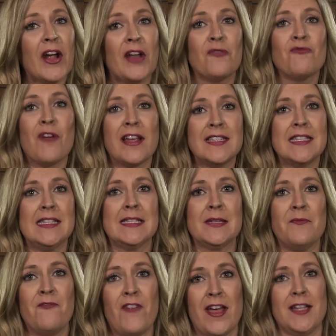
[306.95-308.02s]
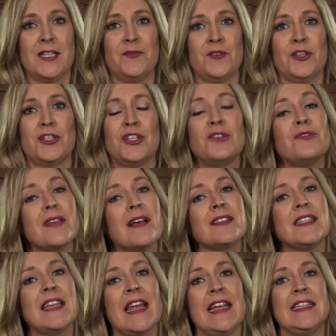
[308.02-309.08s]
and raising some funds for the
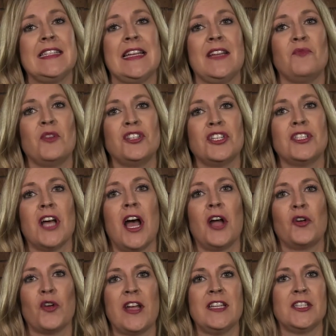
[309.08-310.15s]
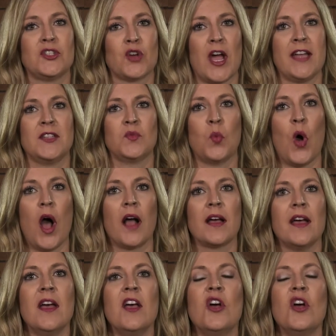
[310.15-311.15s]
2018 Wichita Great Strides Walk.